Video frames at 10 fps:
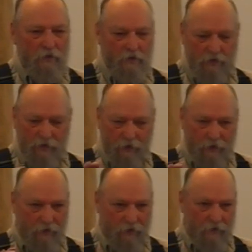
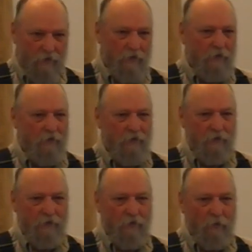six
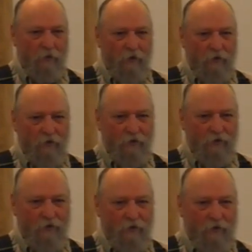sentences about,
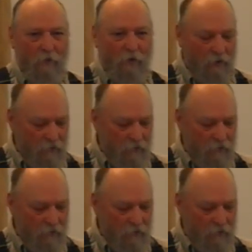about